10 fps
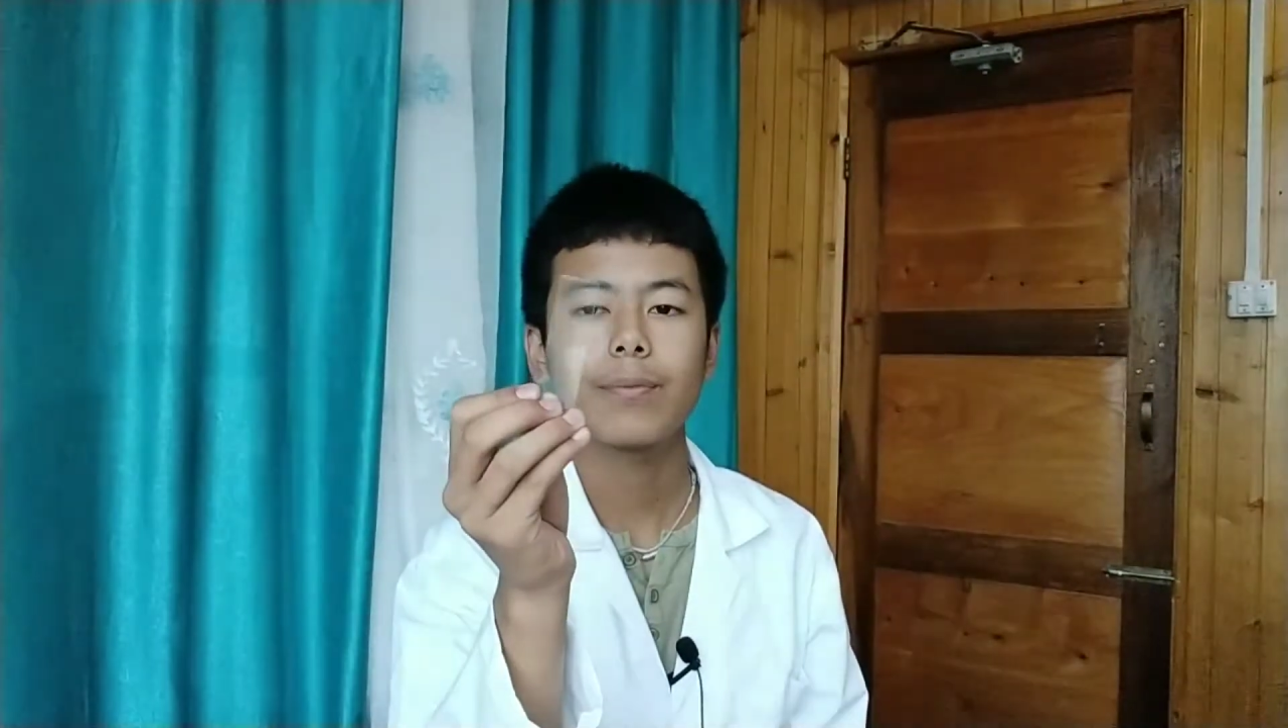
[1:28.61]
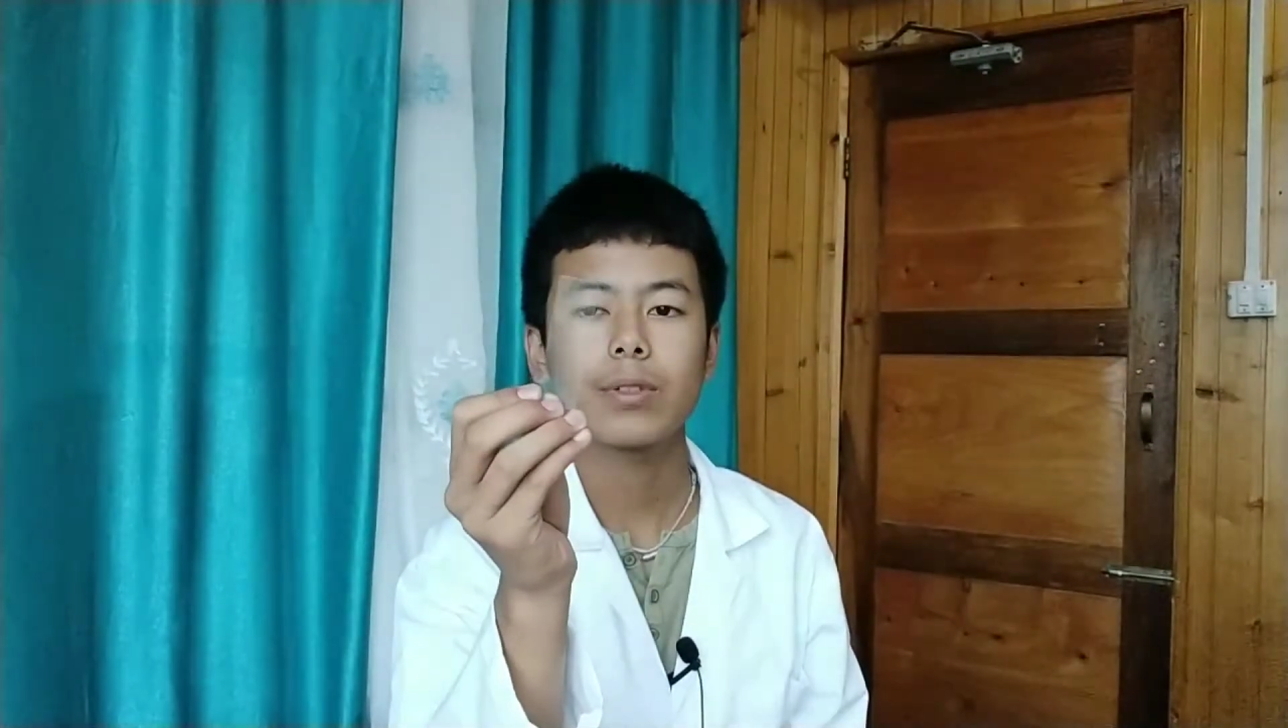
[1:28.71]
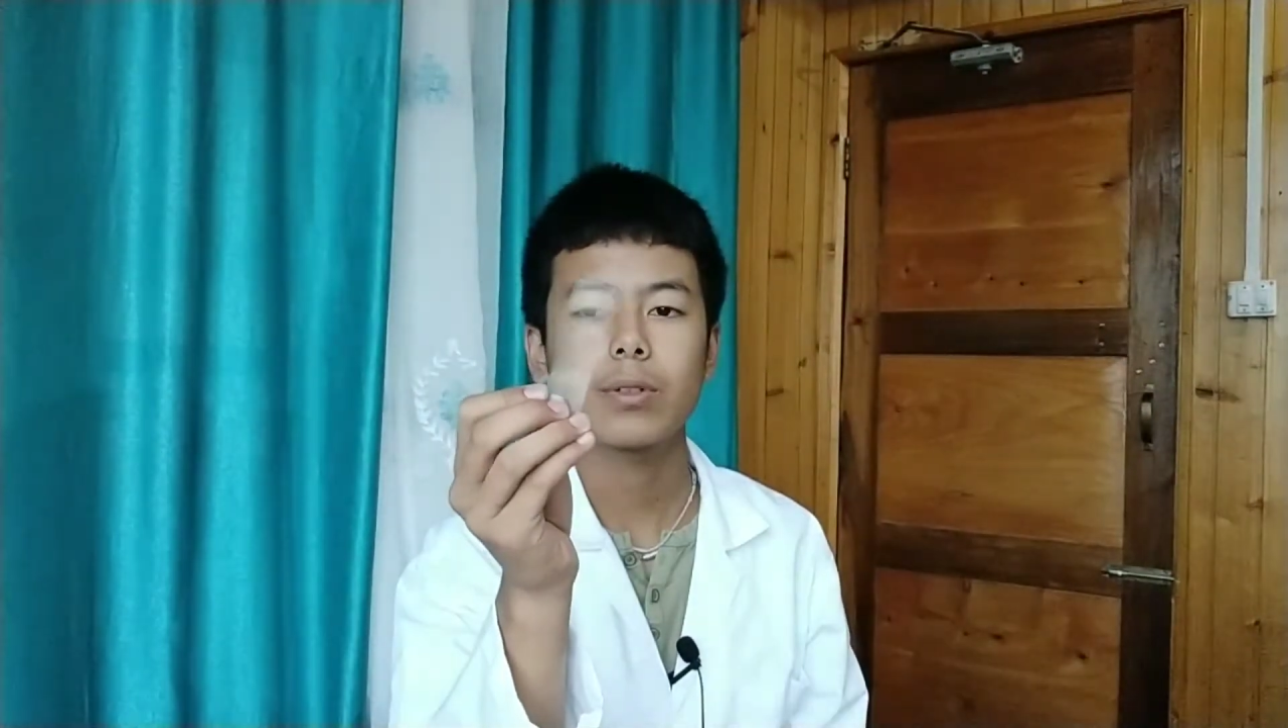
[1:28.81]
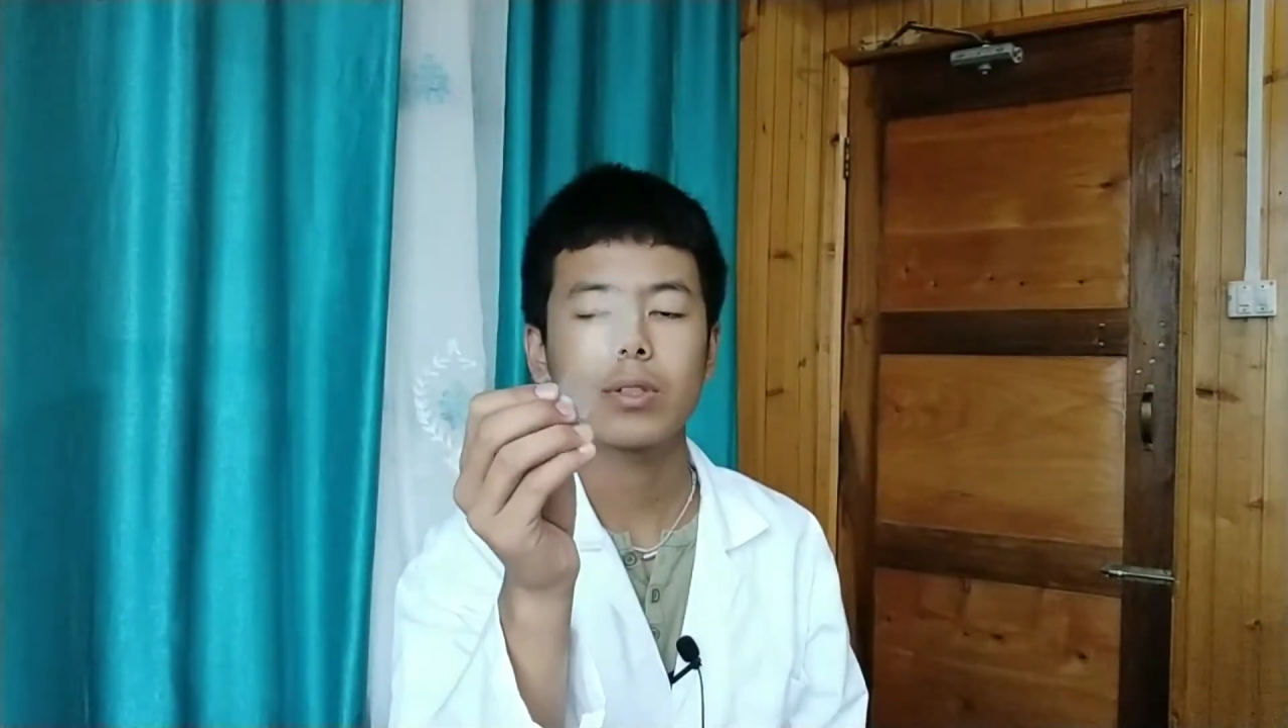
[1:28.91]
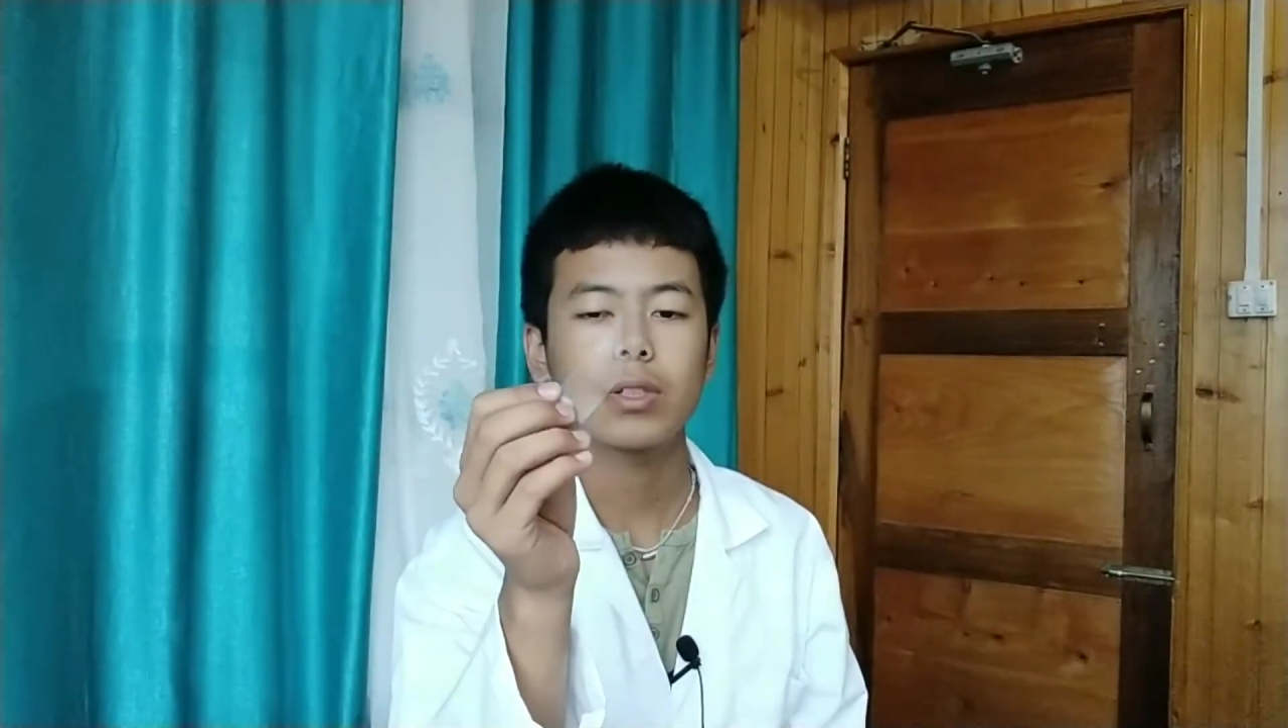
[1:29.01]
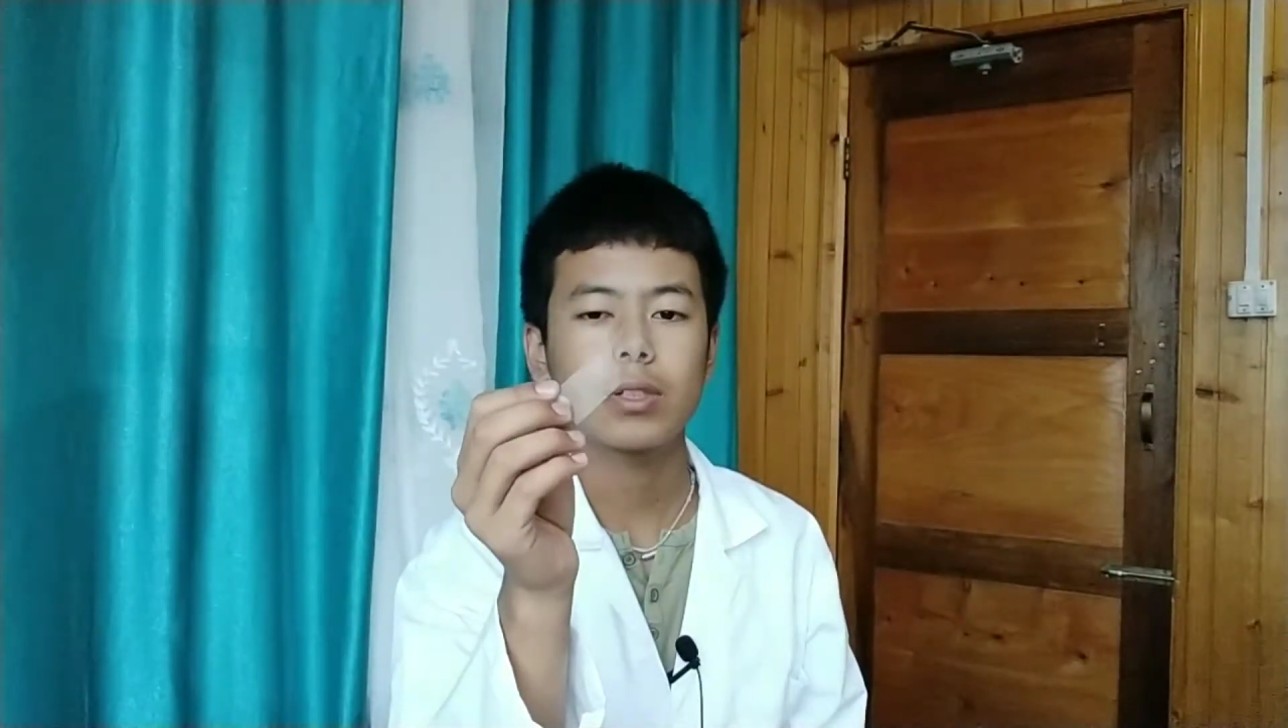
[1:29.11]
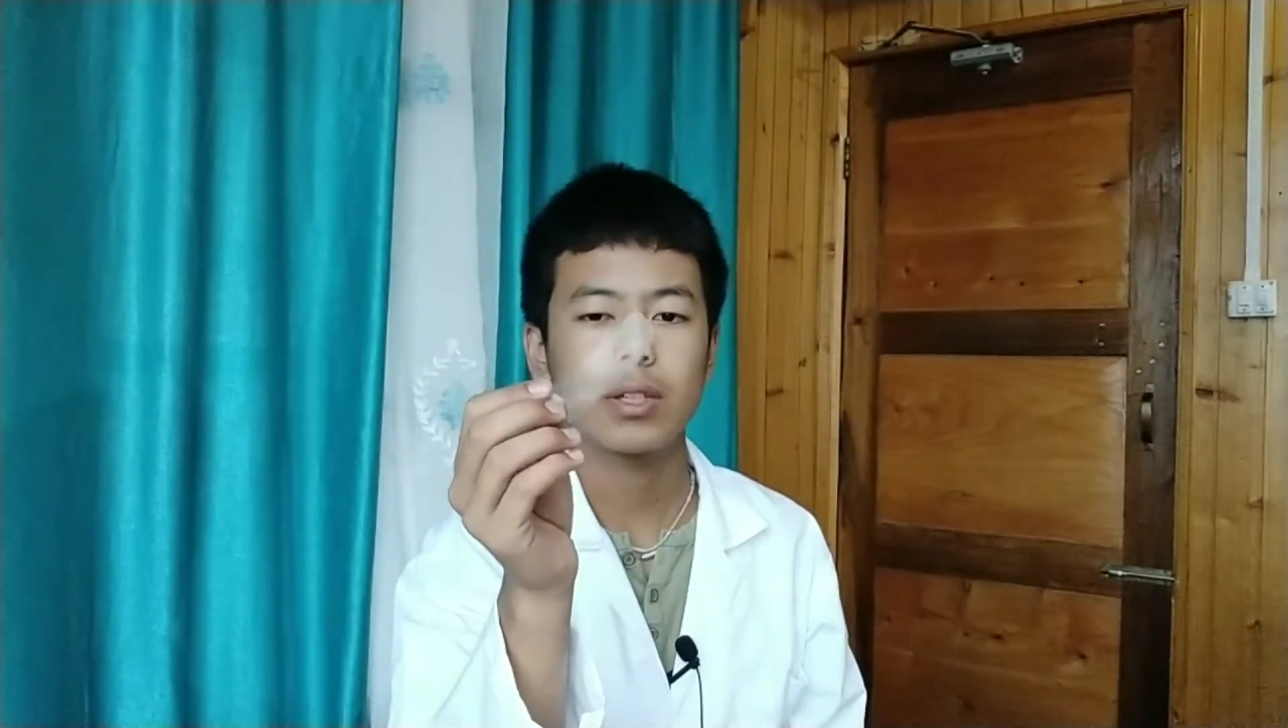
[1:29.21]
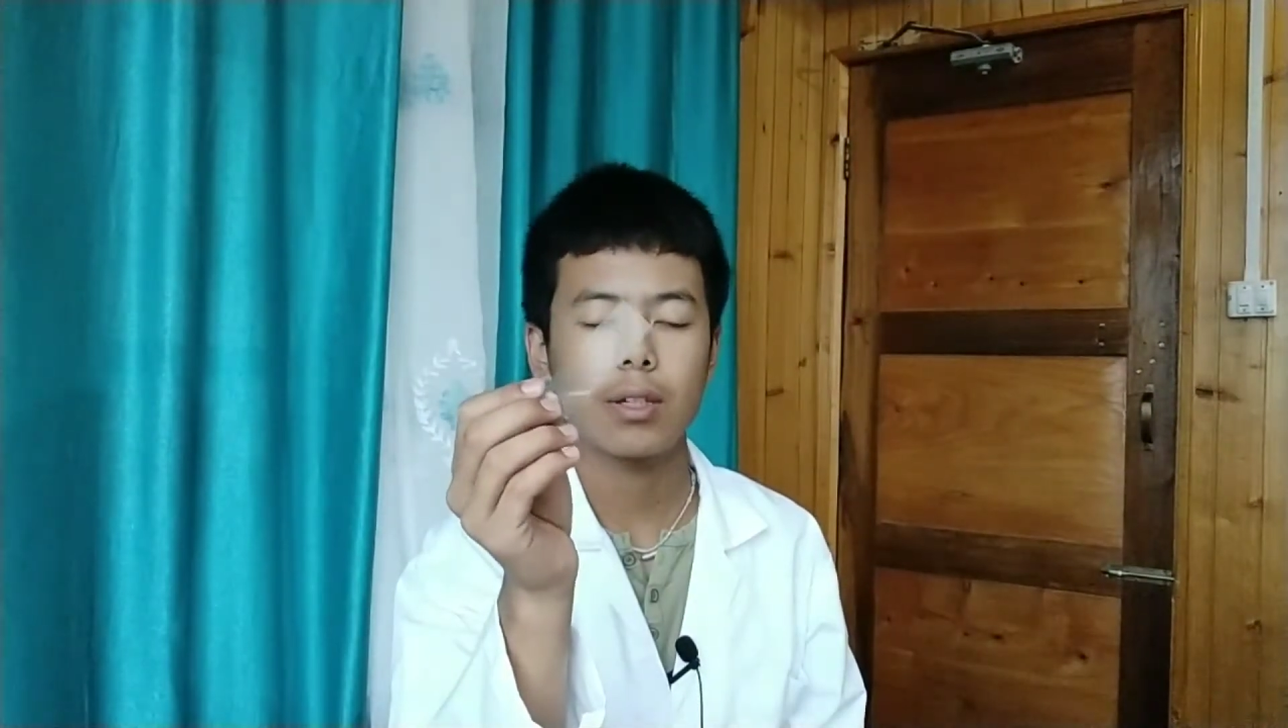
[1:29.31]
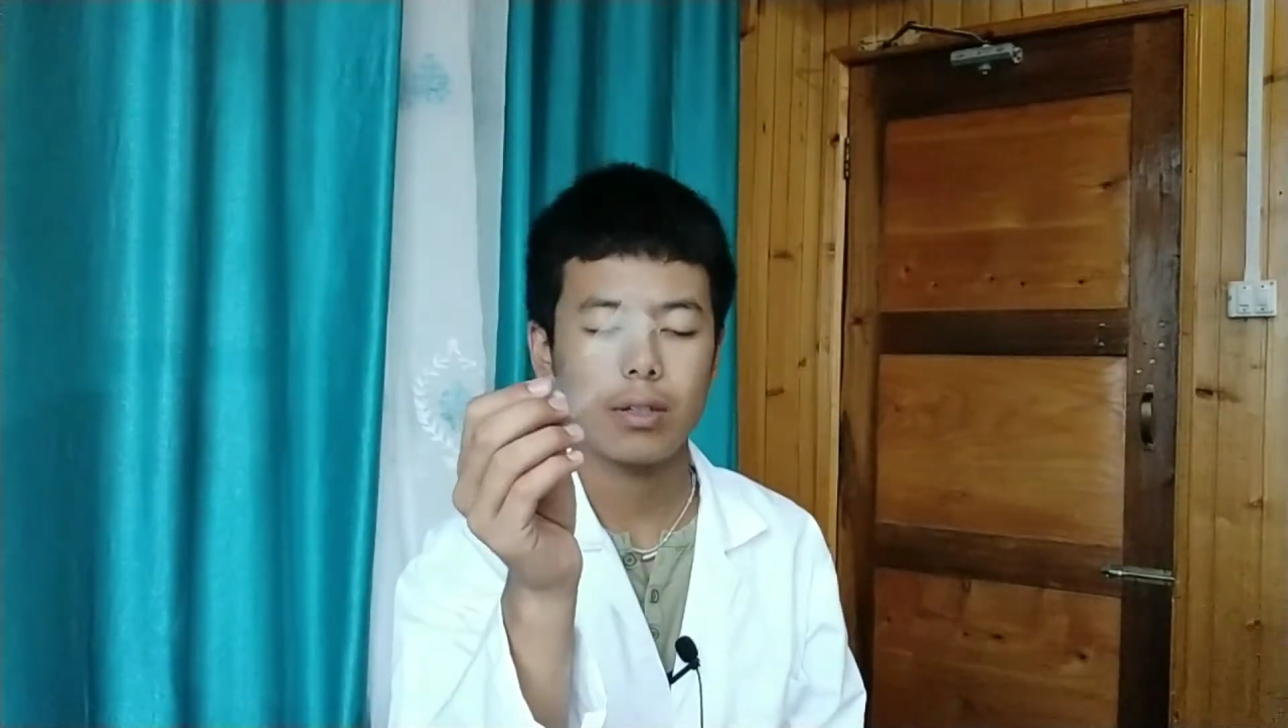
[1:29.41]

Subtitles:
So this